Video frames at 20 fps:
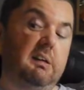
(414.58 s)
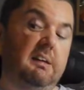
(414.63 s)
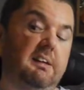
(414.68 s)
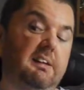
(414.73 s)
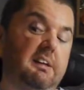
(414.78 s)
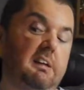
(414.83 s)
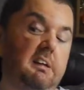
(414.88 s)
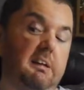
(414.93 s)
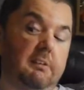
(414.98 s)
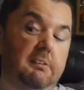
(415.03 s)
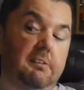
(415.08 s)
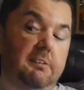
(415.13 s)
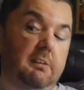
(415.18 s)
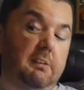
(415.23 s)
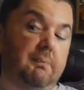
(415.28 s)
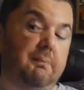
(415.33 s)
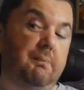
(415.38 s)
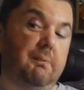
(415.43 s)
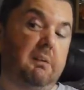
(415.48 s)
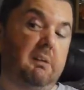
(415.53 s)
Next
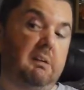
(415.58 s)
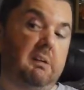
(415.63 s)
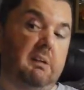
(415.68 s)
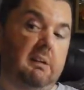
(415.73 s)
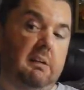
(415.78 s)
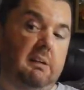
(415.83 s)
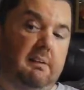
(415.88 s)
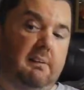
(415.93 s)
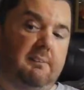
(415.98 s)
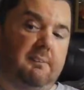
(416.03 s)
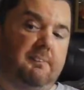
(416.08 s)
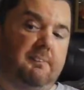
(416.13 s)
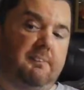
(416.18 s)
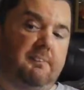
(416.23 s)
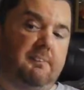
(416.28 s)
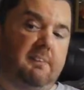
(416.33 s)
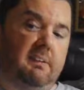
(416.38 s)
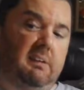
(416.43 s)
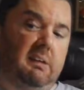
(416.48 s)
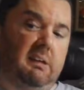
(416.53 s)
up we have
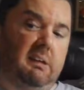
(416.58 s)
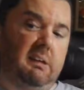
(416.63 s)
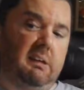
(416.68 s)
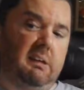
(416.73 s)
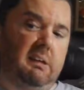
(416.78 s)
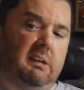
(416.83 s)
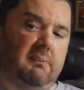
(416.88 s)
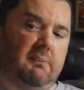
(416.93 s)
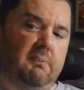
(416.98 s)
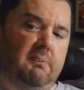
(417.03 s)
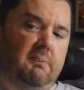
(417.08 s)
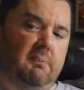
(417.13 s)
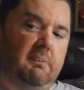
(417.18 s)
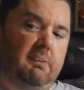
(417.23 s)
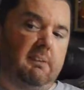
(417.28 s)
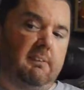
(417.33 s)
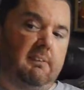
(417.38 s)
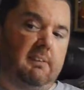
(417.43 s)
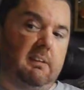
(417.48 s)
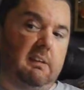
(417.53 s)
the, what
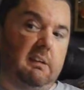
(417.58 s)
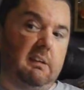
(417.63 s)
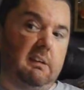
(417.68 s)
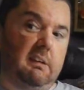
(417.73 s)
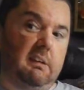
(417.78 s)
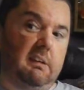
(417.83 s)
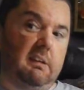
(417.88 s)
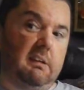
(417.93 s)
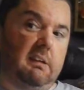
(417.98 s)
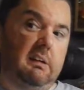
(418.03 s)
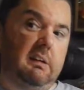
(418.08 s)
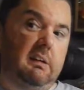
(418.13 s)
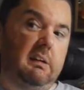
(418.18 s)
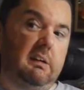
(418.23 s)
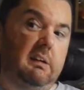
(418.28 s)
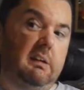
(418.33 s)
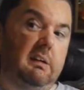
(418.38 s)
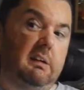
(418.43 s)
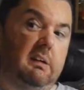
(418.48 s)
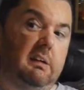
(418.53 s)
is
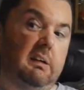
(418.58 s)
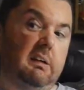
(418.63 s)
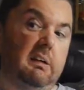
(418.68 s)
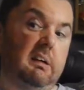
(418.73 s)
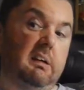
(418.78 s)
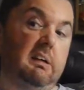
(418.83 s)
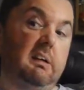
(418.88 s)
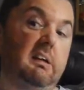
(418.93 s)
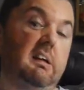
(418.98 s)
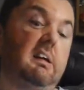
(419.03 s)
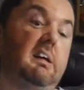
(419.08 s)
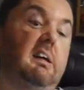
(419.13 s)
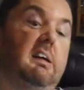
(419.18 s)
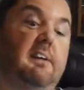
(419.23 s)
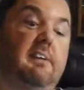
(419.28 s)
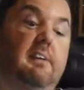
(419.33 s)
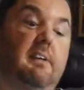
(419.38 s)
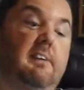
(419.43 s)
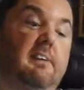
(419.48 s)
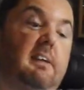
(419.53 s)
that? Again,
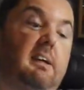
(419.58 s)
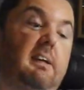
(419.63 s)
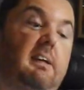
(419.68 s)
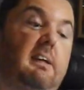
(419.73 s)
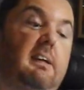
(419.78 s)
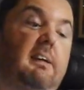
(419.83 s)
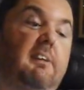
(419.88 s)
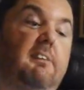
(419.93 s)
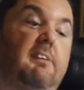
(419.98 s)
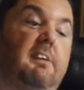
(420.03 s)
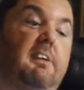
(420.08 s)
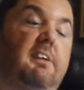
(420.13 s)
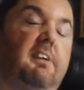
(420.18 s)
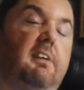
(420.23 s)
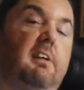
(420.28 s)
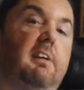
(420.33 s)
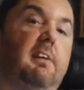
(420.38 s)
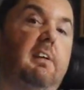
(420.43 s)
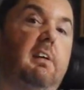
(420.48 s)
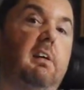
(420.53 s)
I think that is
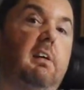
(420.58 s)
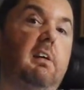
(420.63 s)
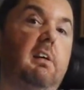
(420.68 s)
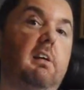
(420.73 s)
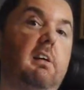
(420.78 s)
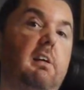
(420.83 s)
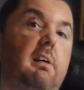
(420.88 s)
another